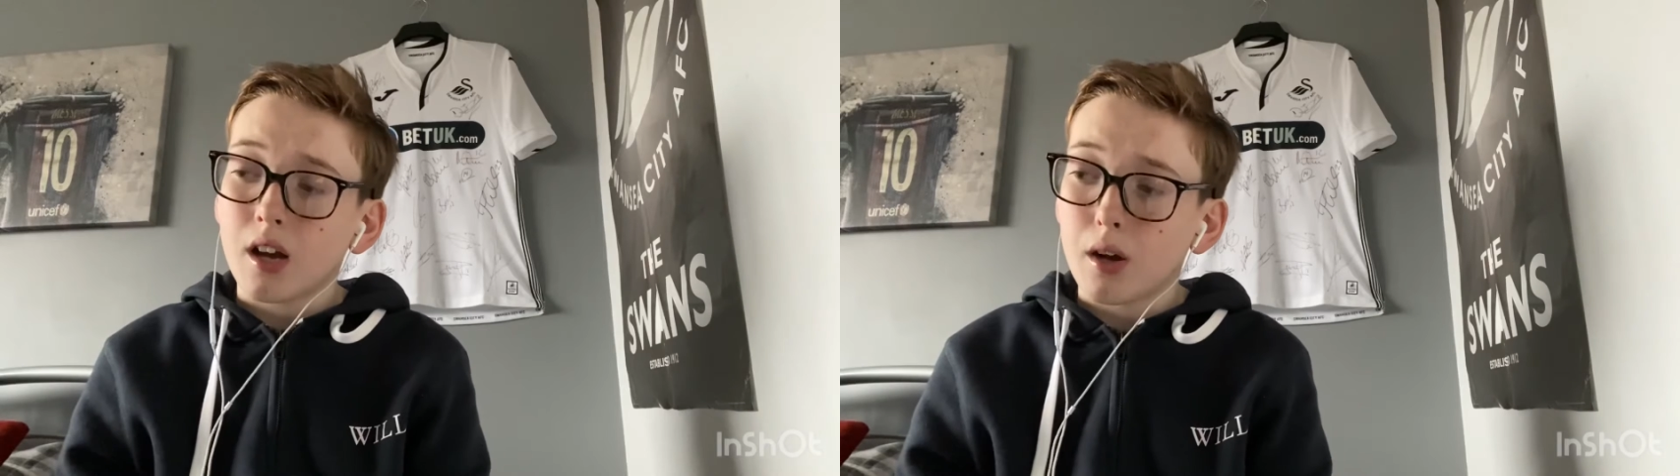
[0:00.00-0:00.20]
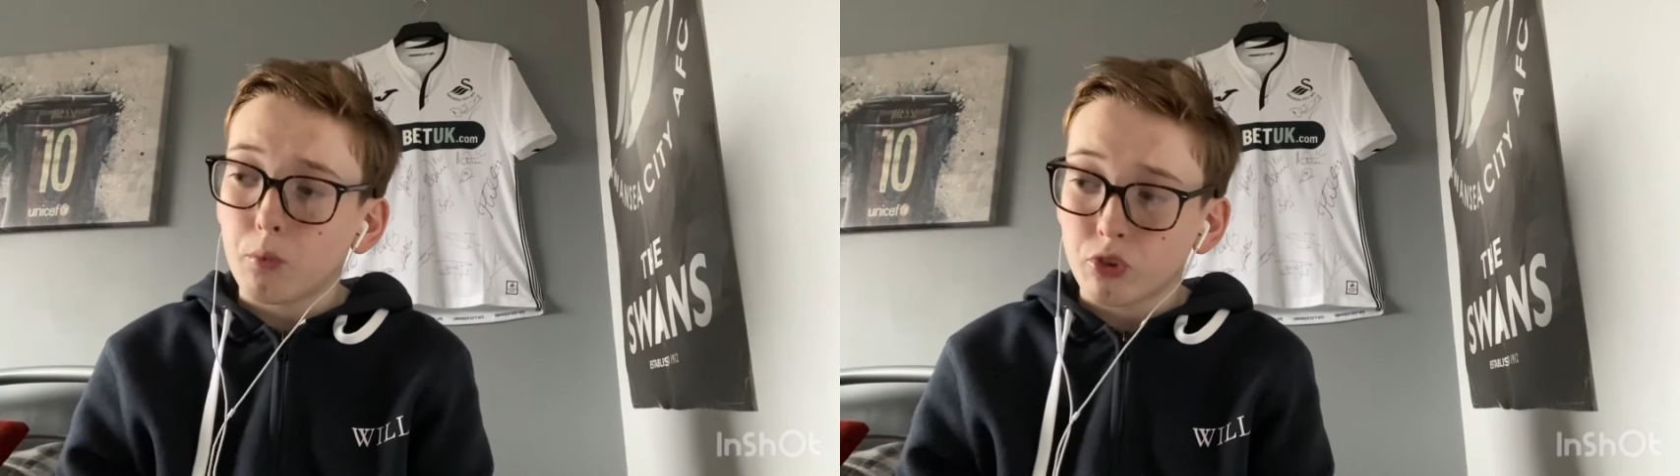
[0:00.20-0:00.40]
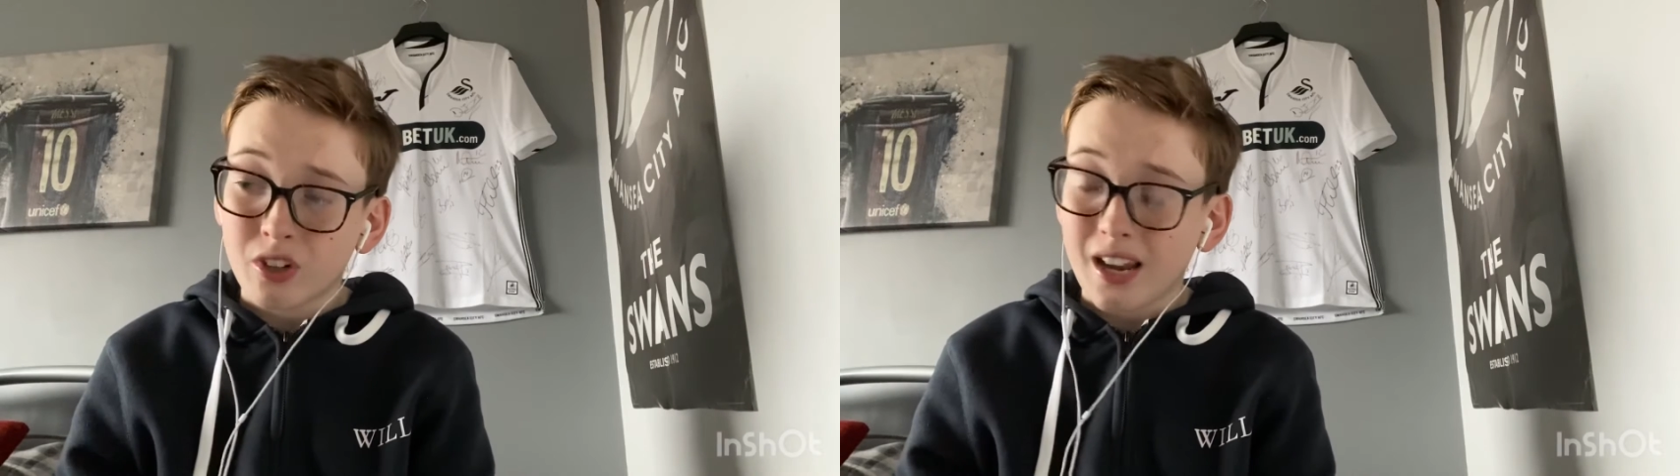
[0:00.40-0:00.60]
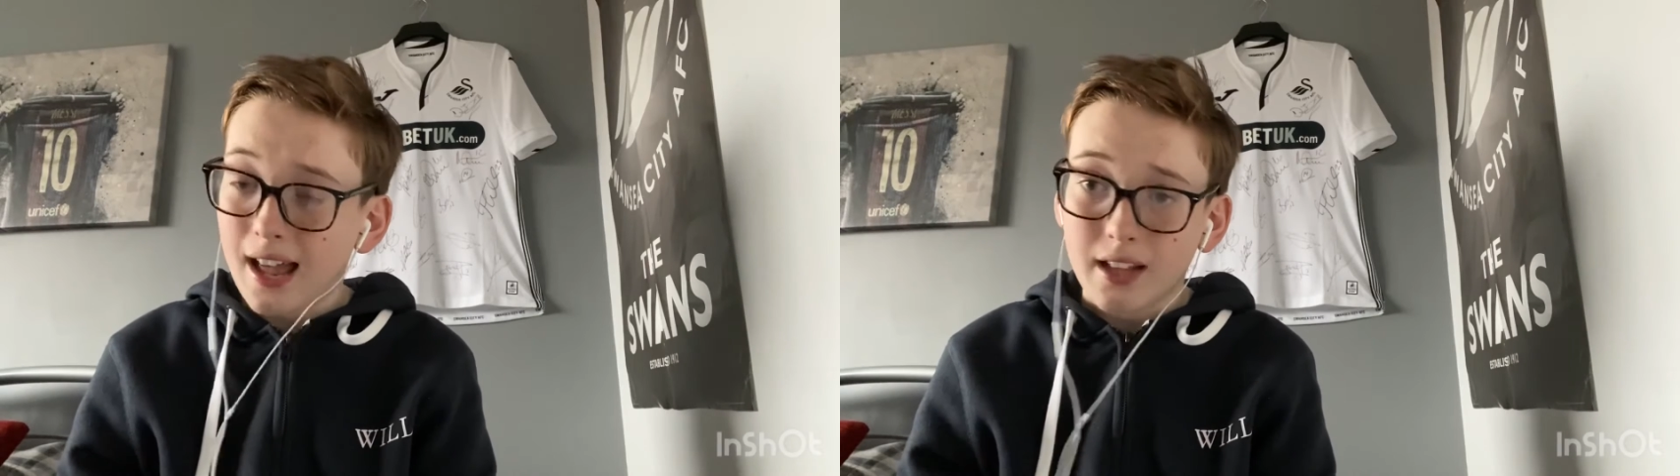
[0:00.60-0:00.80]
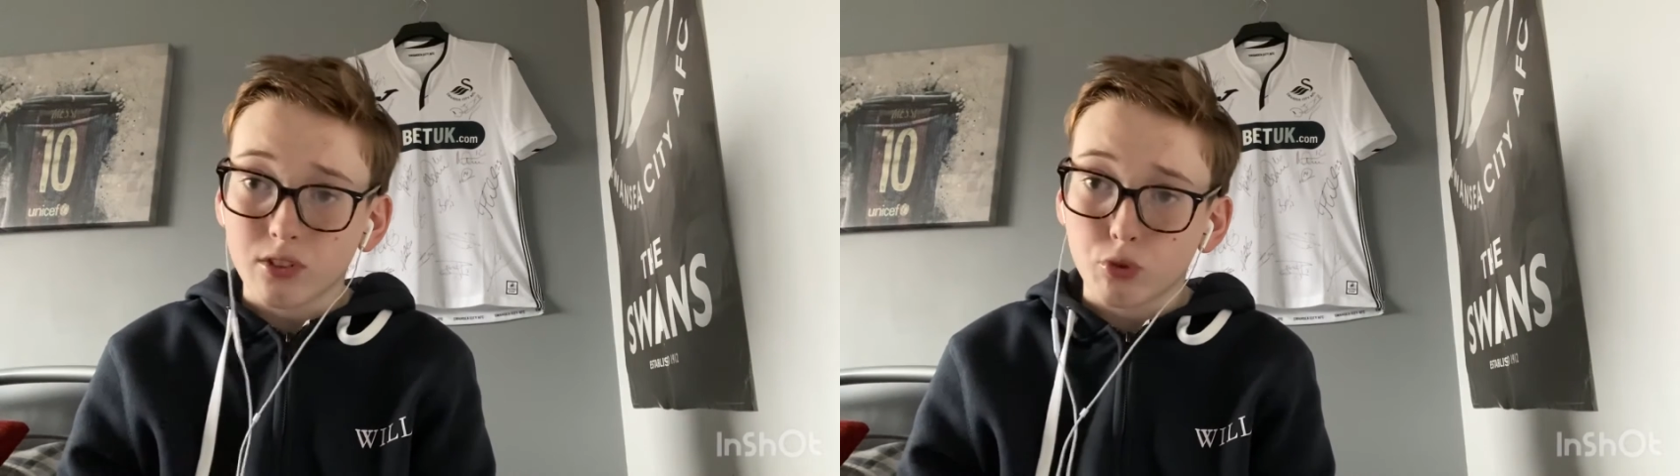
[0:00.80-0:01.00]
was
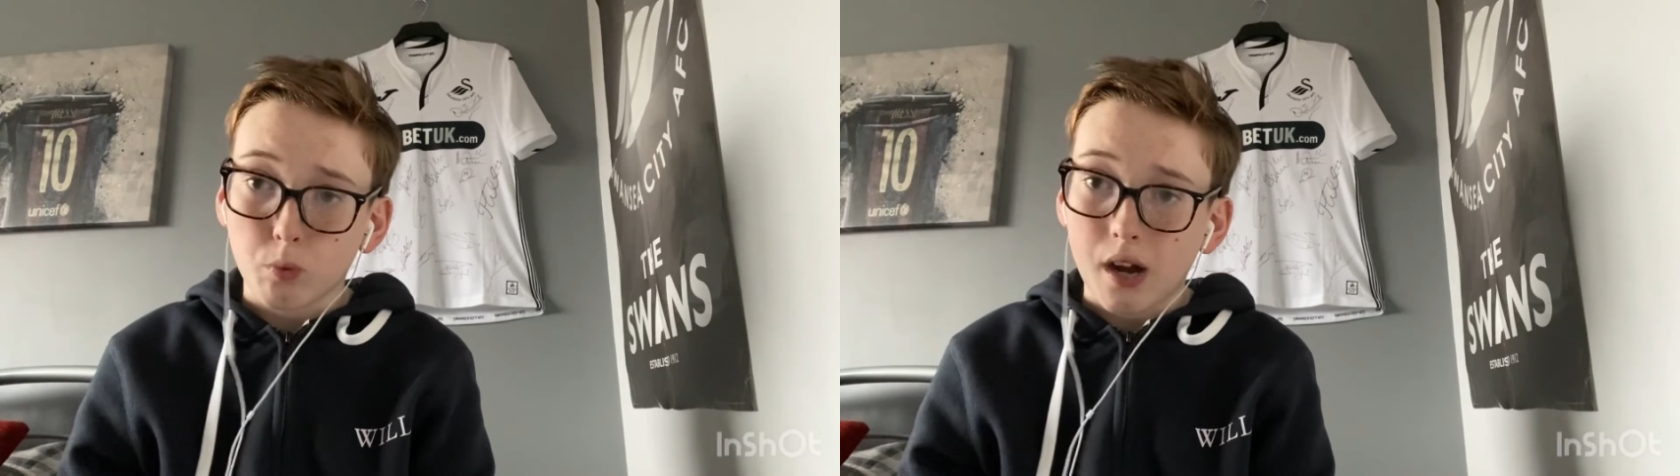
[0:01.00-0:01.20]
class as